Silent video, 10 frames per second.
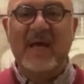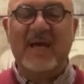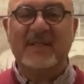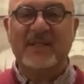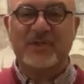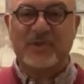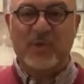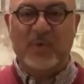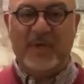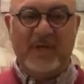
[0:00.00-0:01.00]
at the
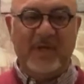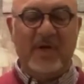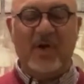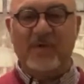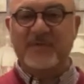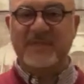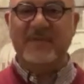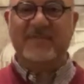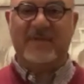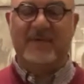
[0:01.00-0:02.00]
stoning of
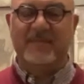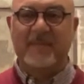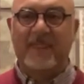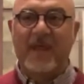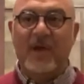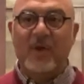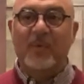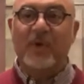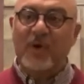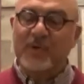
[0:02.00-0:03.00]
Stephen.
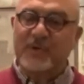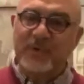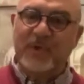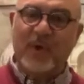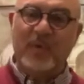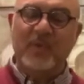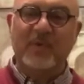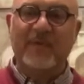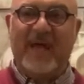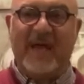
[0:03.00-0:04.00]
We also know
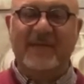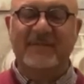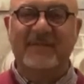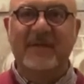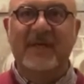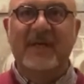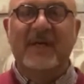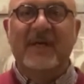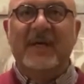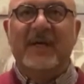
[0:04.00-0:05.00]
that
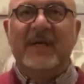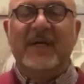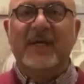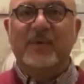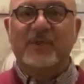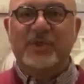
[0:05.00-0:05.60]
he was